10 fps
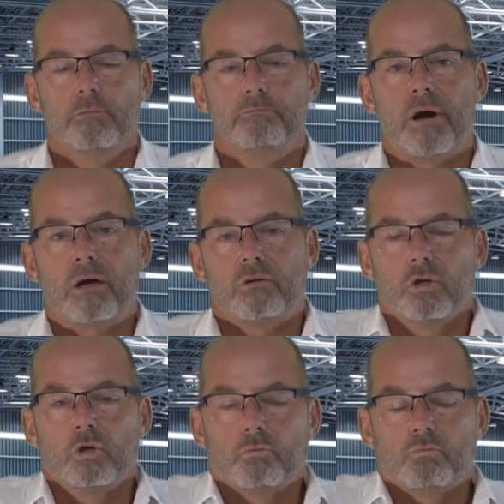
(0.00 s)
but
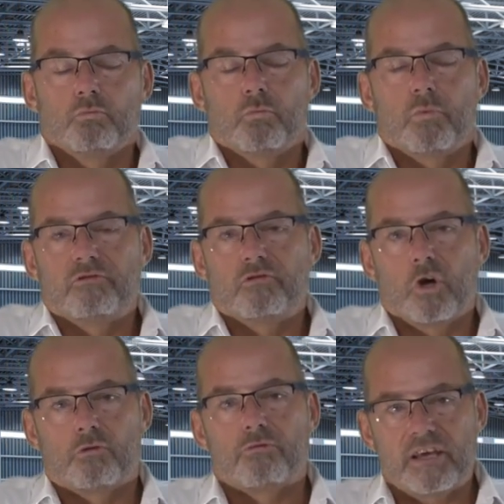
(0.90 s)
we've got
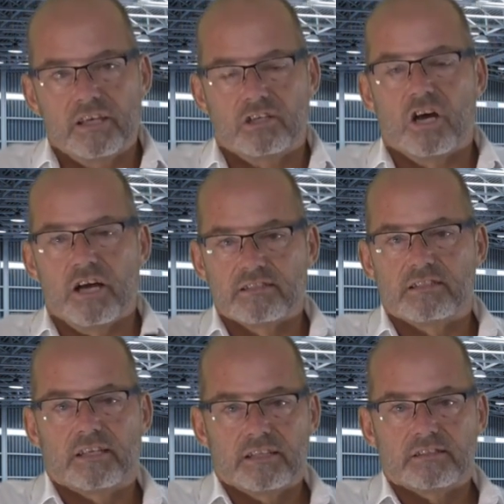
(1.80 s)
to recognize
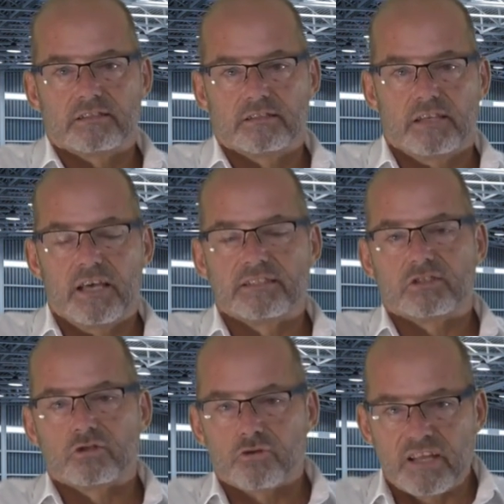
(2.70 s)
that it's, as a
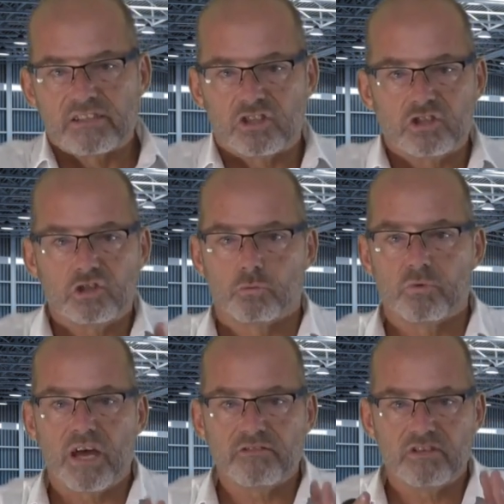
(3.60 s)
transition, we
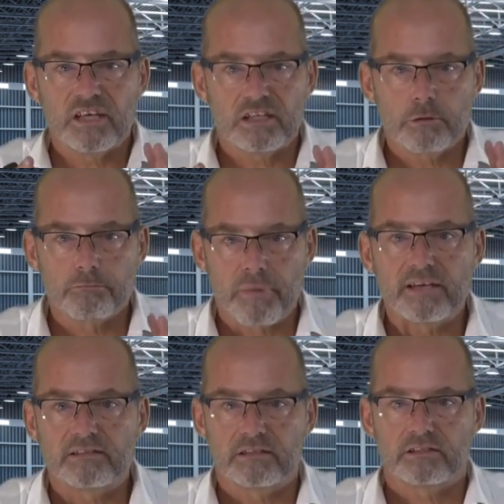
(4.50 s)
have to get the
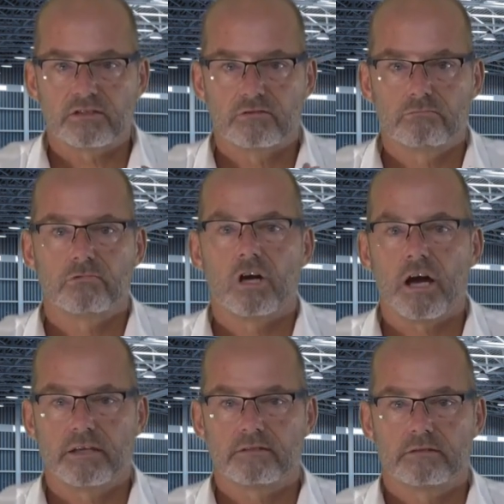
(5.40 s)
basics
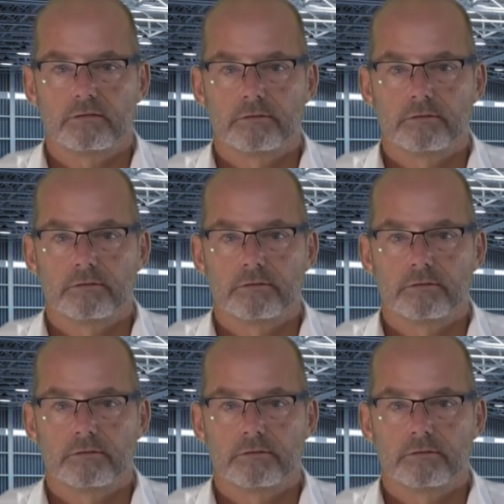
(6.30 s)
right.